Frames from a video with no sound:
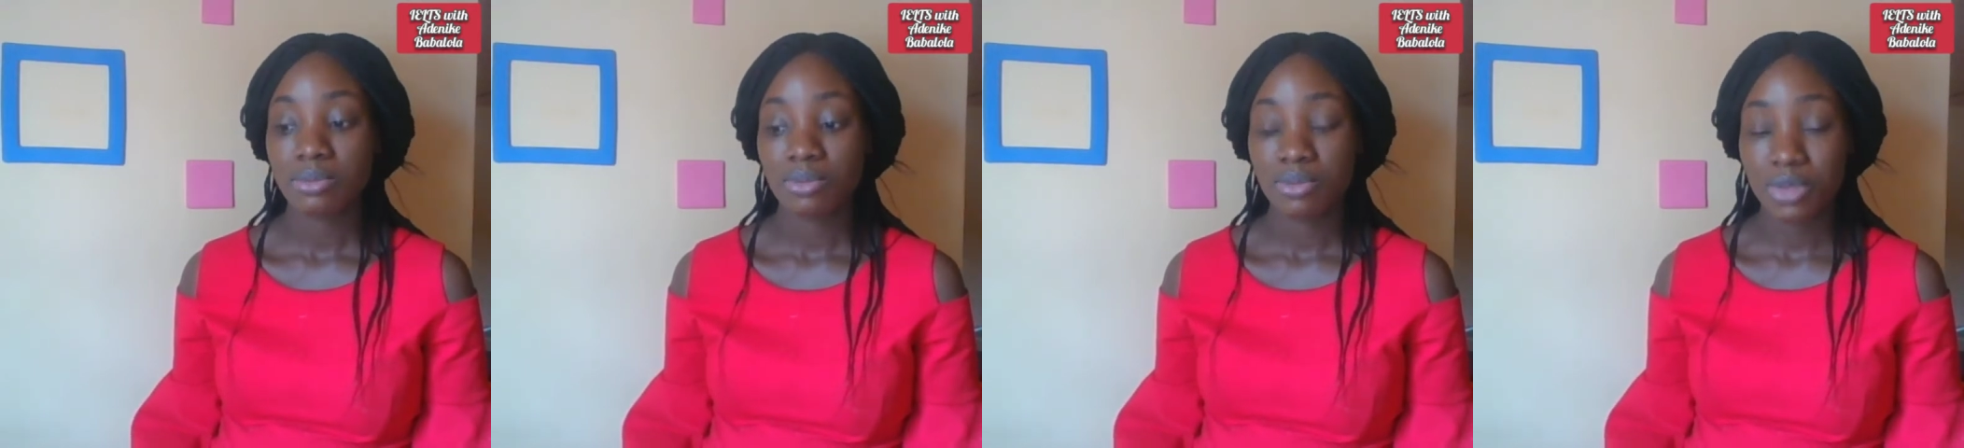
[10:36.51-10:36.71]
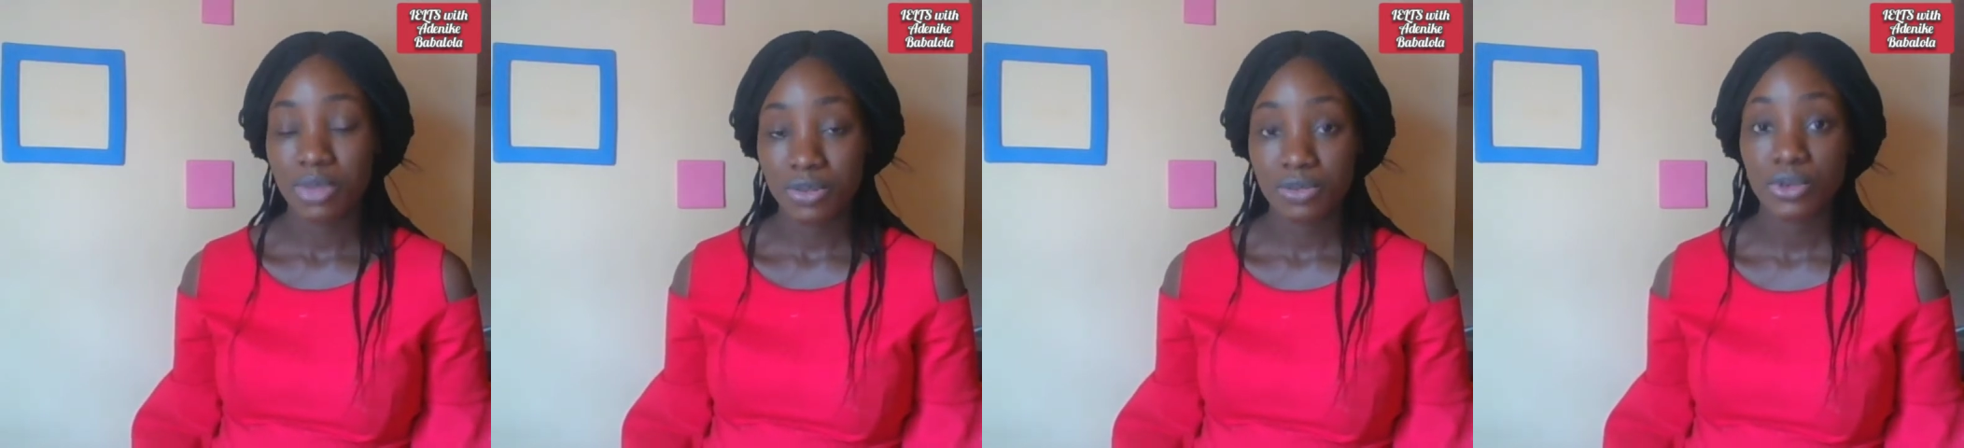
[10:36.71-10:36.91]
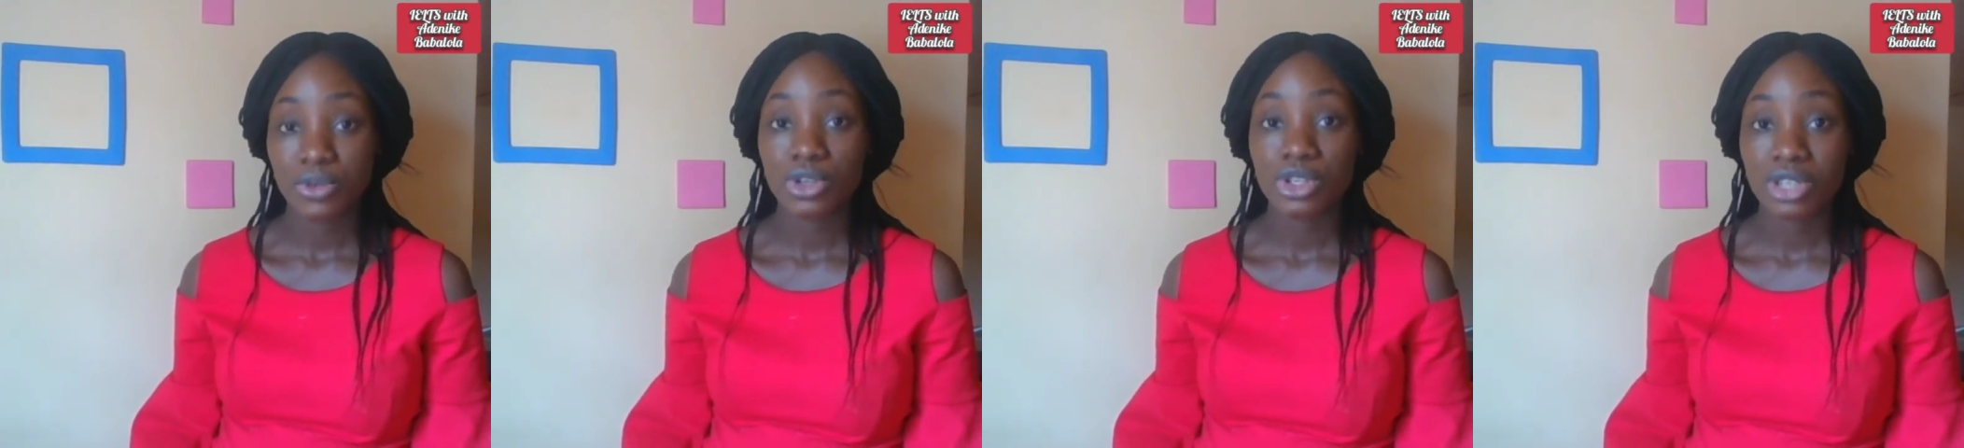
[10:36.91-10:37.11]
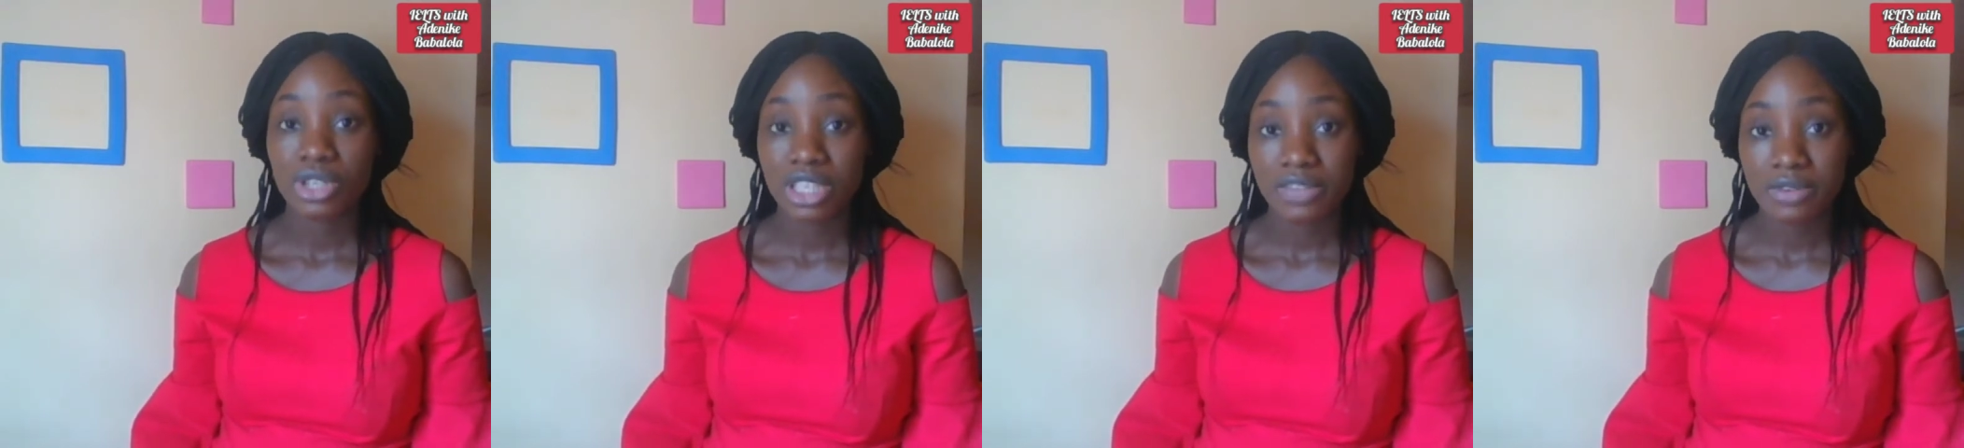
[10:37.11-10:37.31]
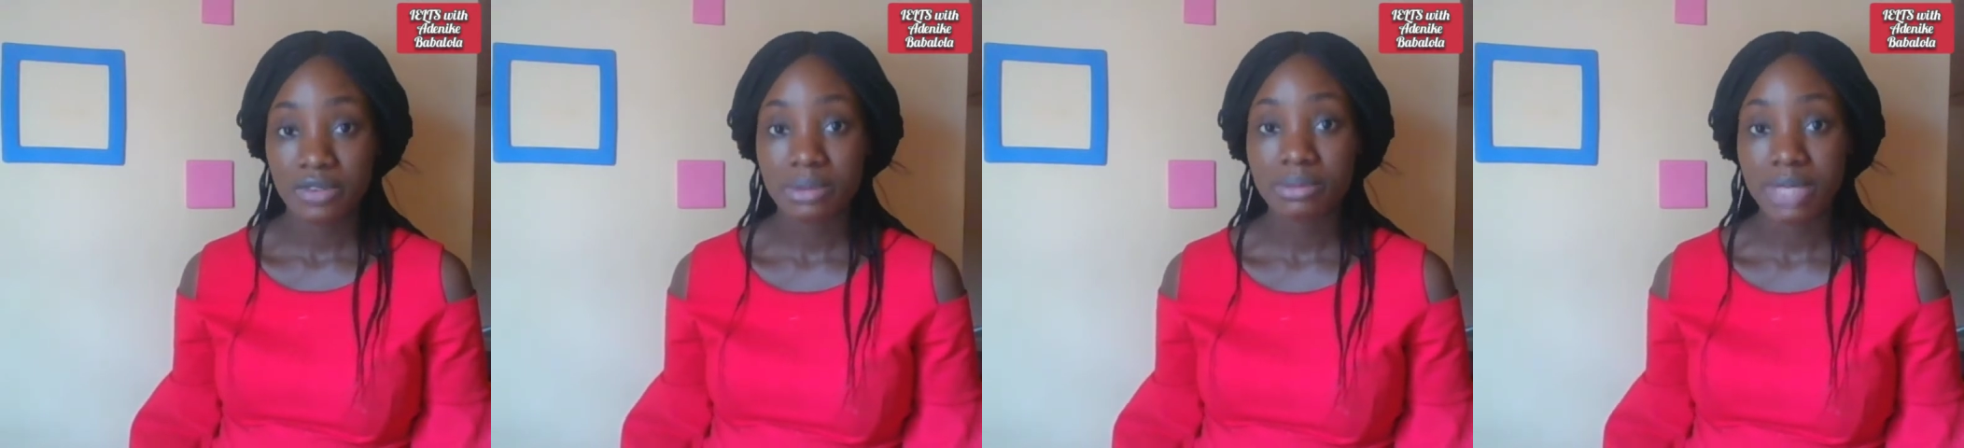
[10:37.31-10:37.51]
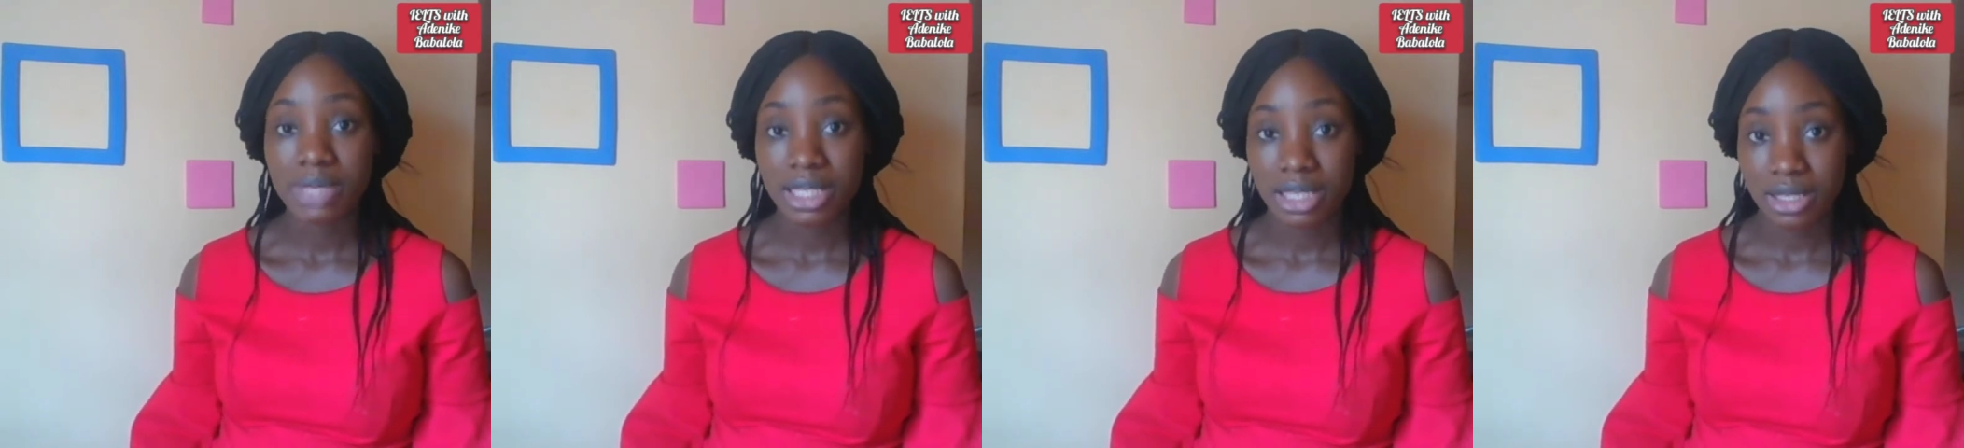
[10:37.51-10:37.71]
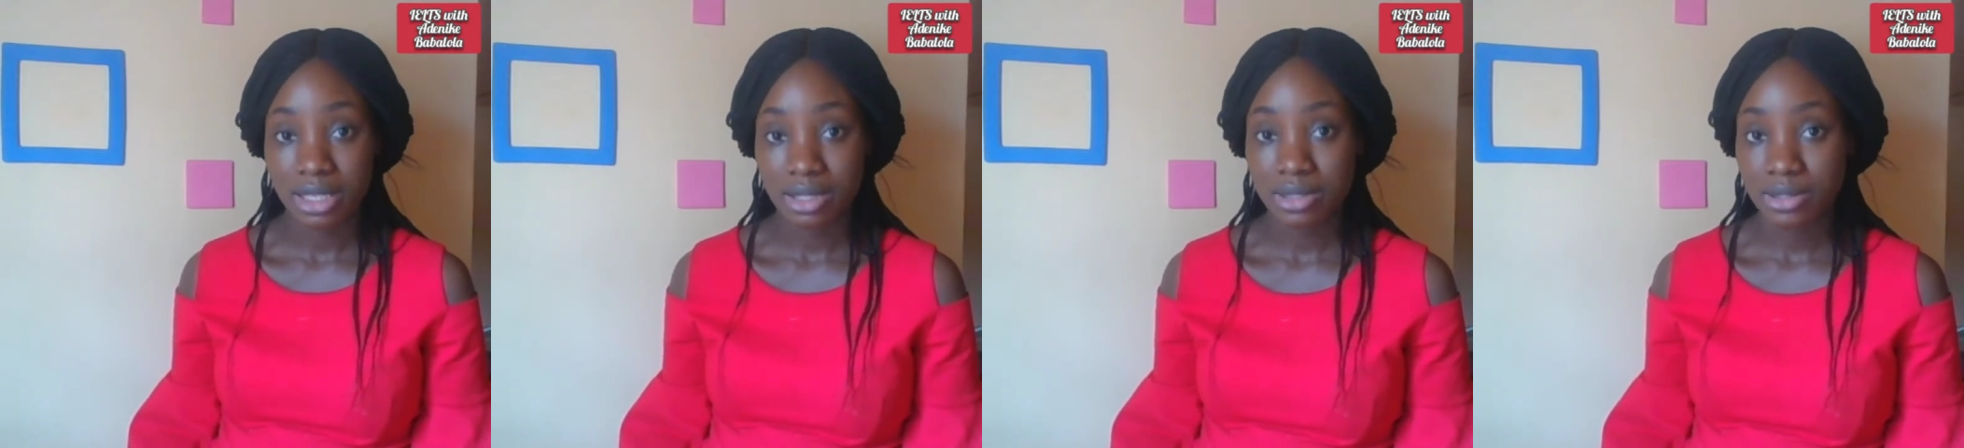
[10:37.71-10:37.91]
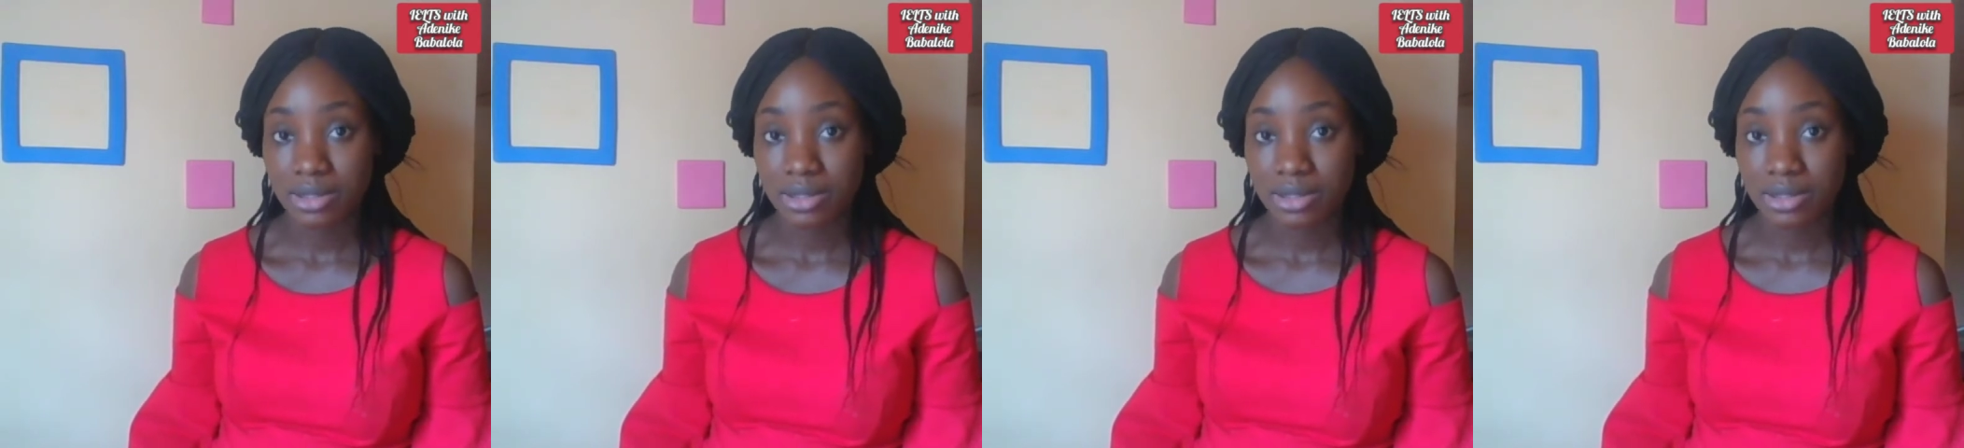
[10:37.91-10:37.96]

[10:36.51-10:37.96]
before you even begin